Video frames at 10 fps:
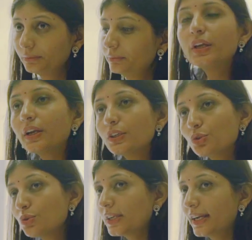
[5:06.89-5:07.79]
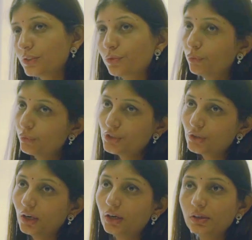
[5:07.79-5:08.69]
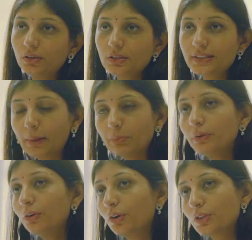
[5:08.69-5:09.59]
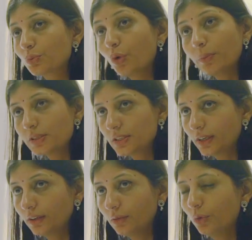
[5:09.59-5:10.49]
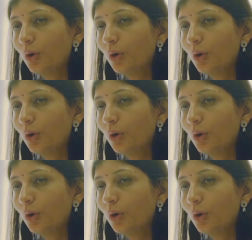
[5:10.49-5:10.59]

There are two sites from which a sample or a swab is taken.